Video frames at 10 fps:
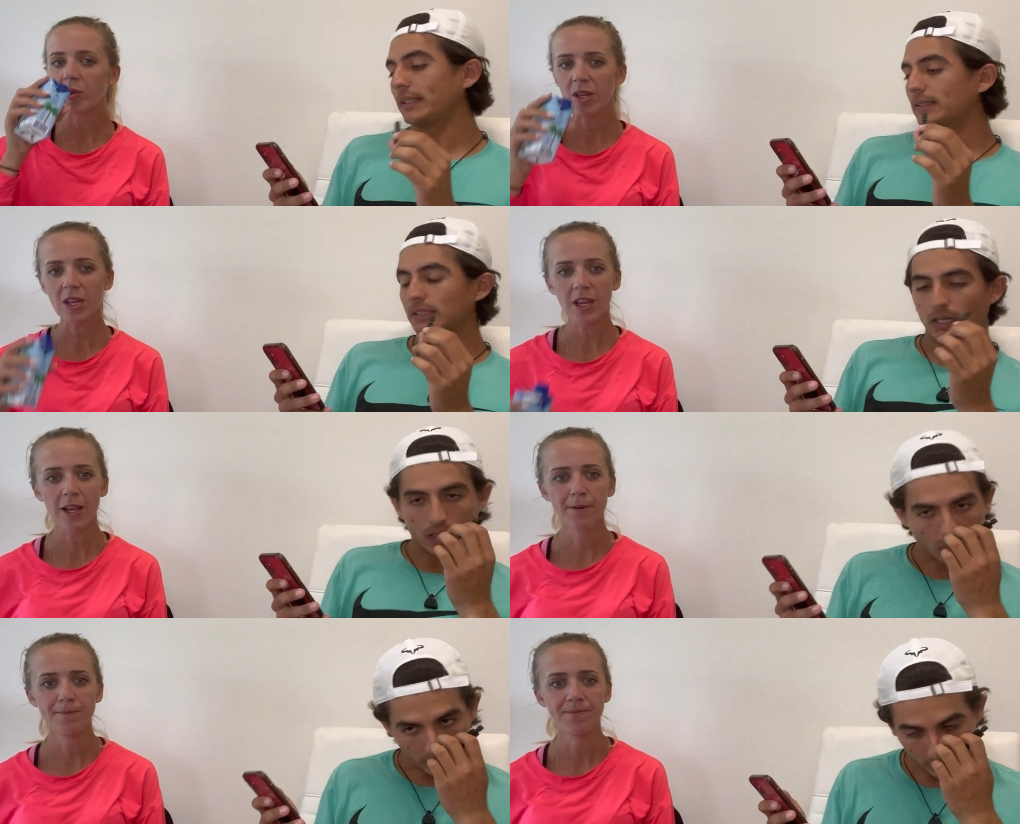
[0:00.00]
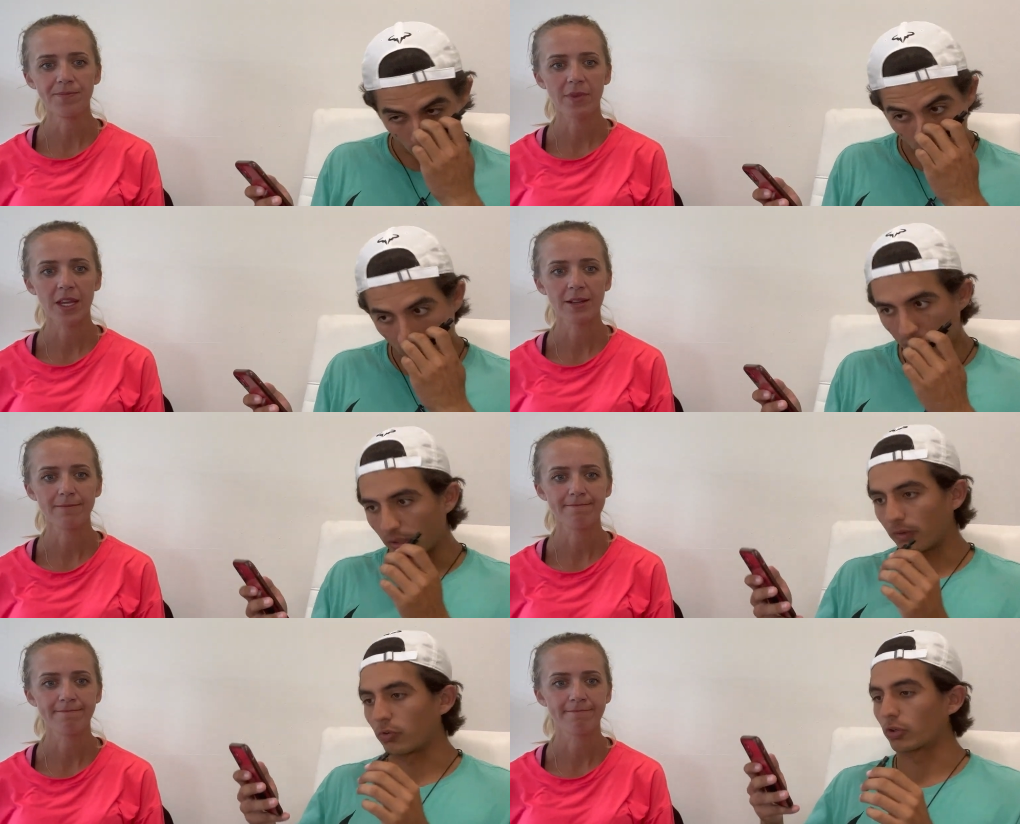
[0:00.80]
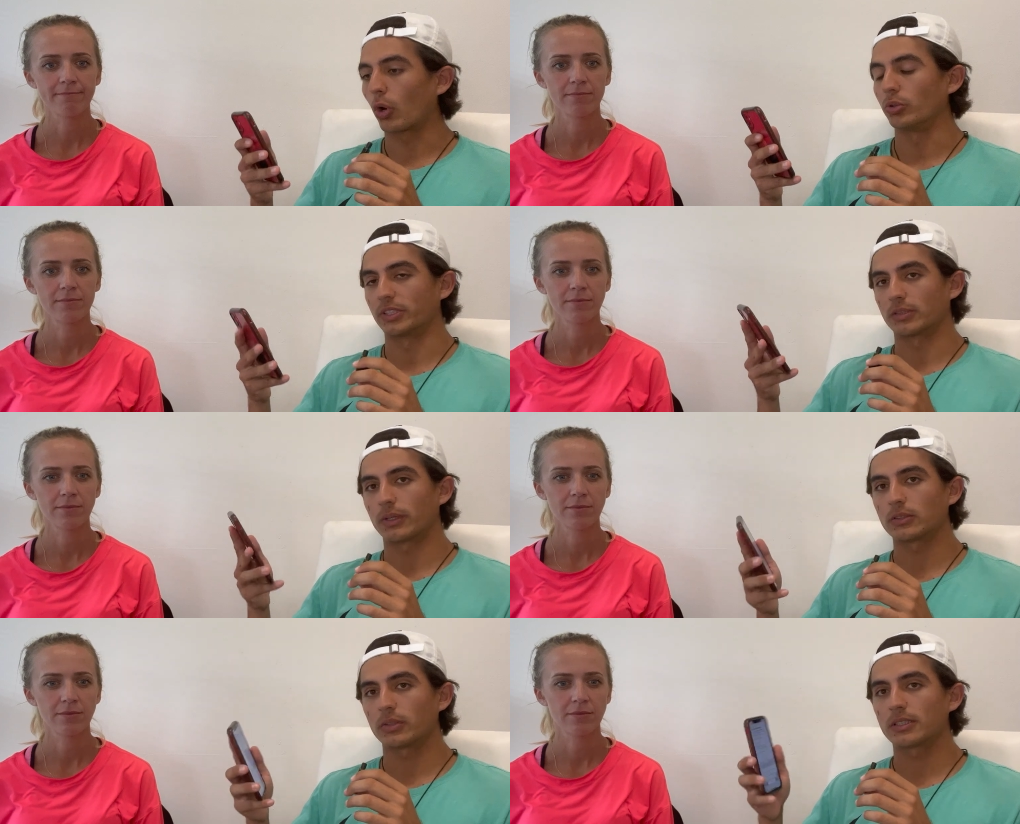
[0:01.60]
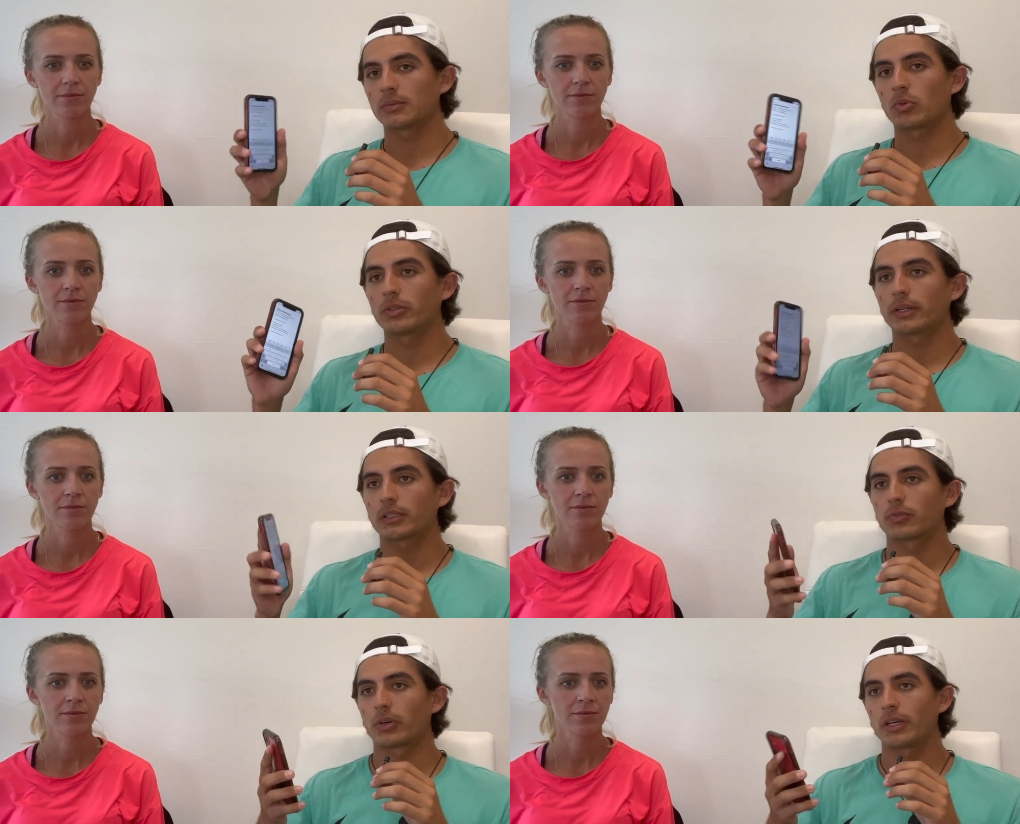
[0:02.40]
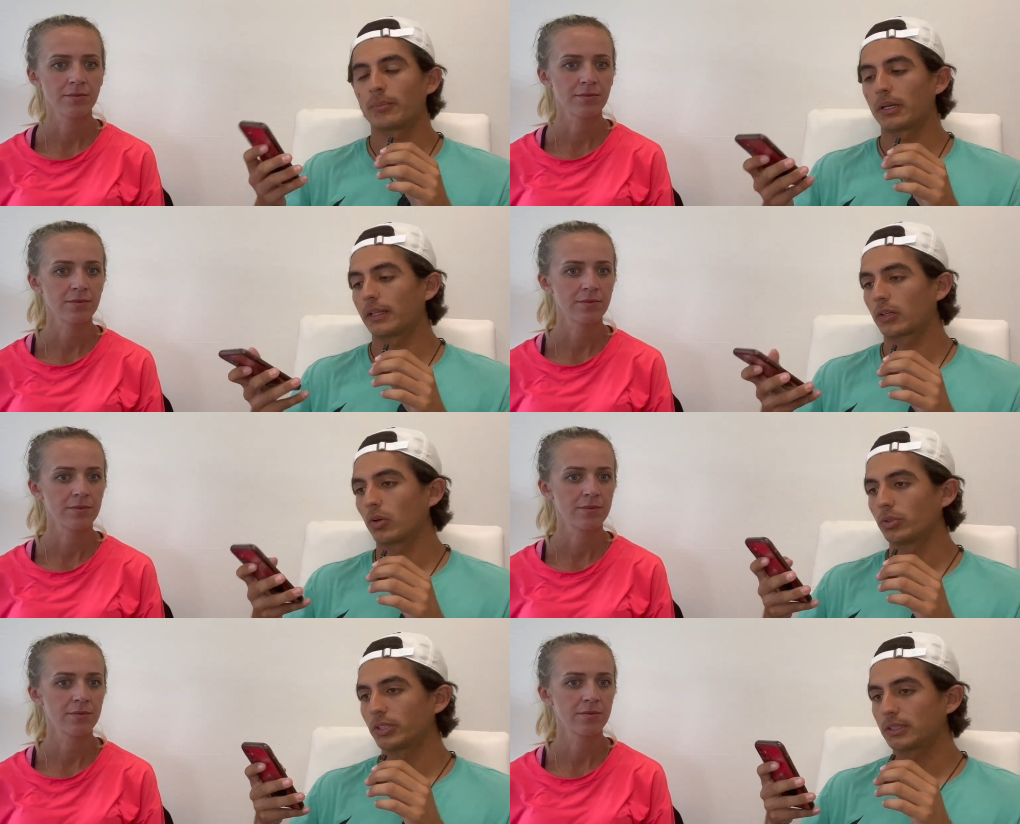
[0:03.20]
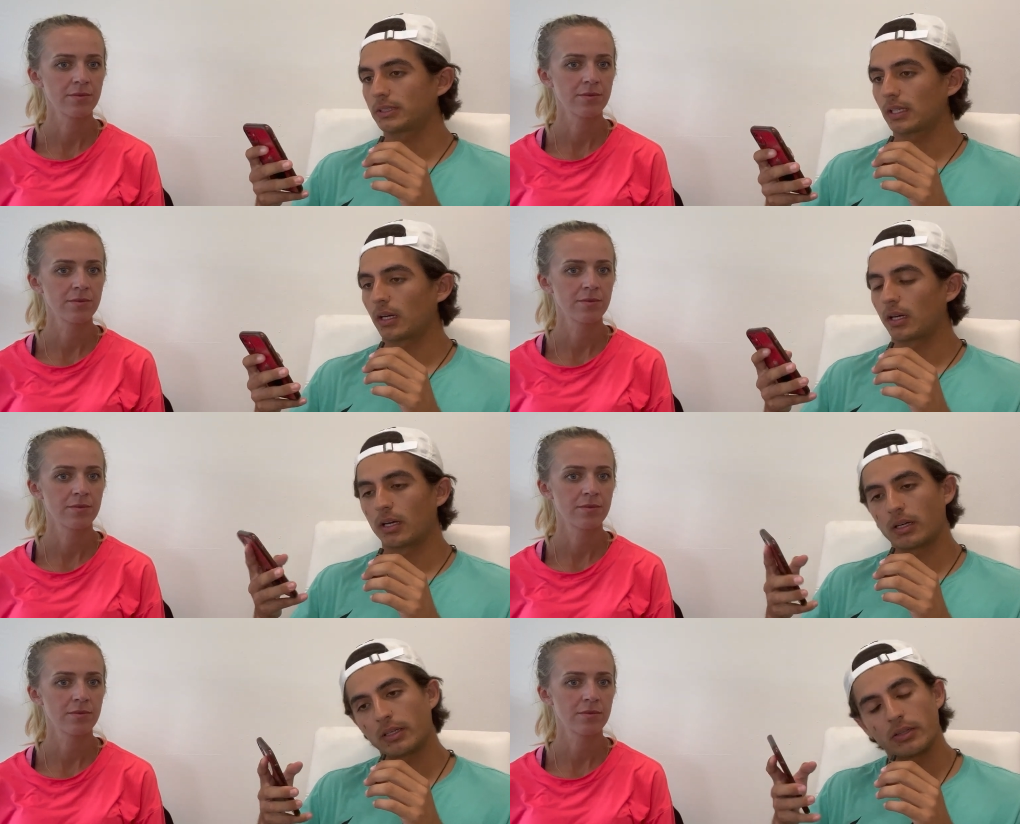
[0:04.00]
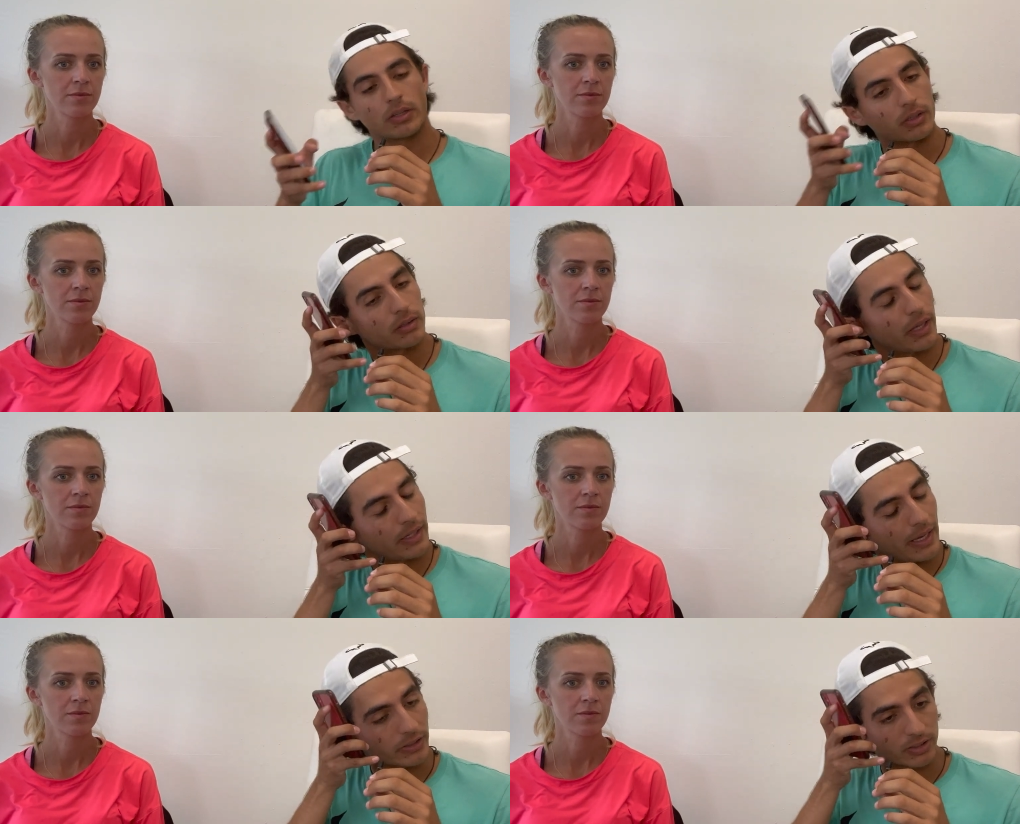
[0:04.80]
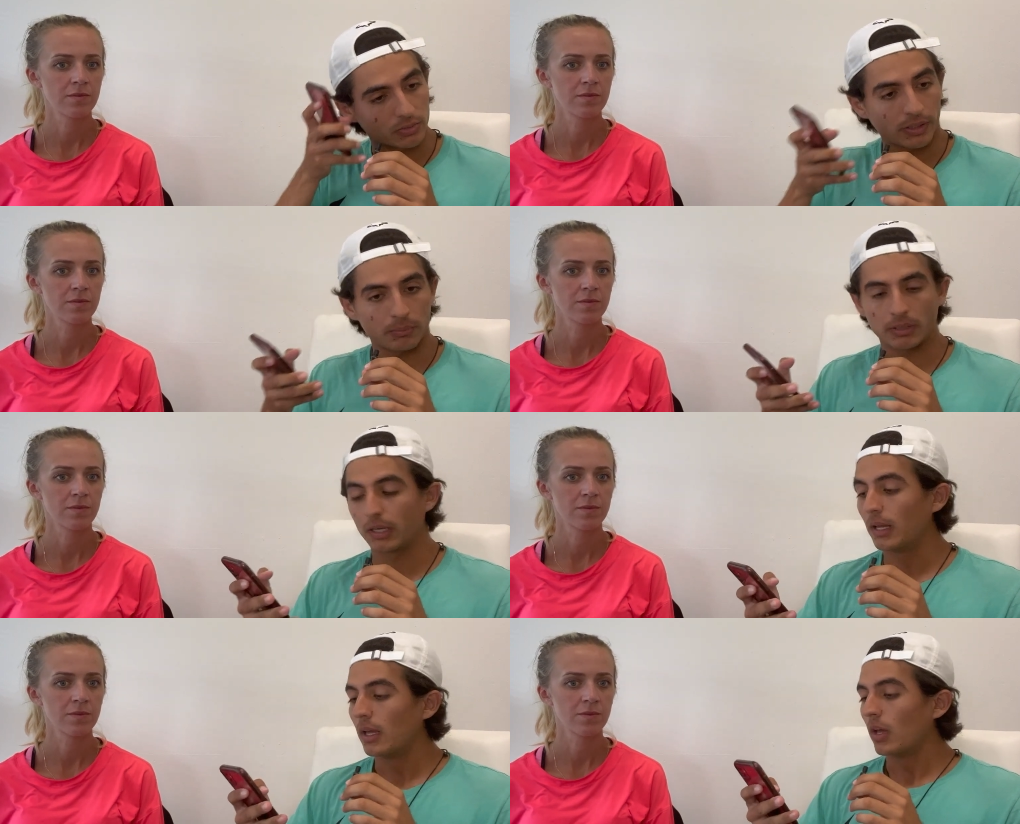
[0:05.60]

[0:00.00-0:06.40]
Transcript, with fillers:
Speaker 1: It's uh, we're going to do uh, for coaches, right? So, this is more directed for anybody that coaches, uh, either any ages, right? But